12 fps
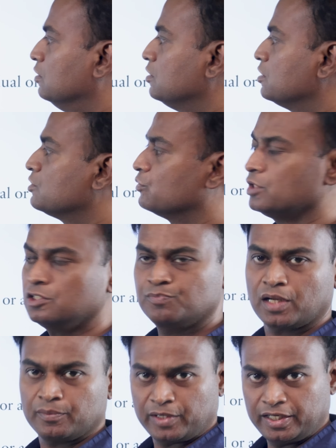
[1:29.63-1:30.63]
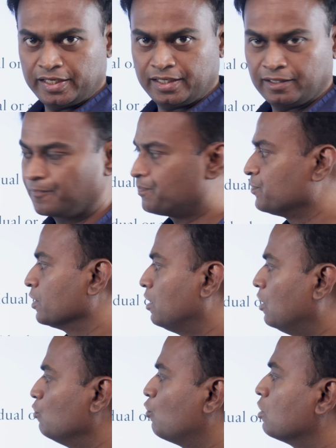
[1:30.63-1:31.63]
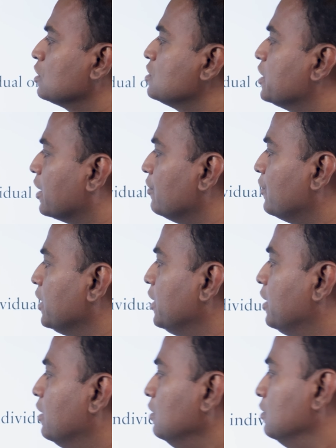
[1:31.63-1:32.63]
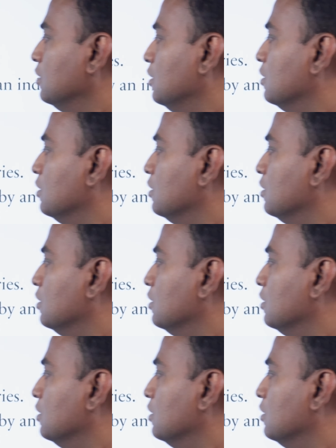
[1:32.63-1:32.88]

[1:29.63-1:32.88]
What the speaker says: this is known as primary data. And what is secondary data?